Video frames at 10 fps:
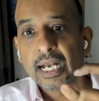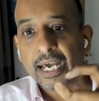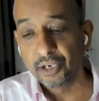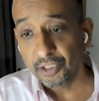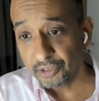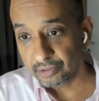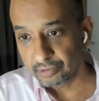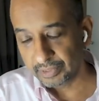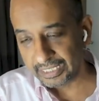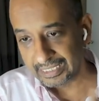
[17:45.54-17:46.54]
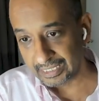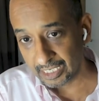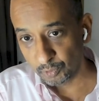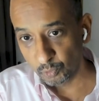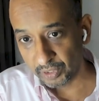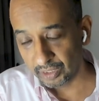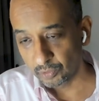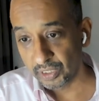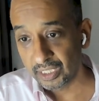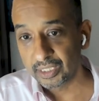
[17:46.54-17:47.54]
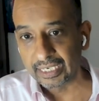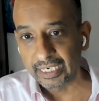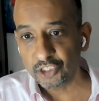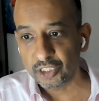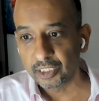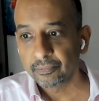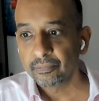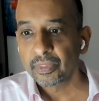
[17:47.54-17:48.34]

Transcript: Another example within the election,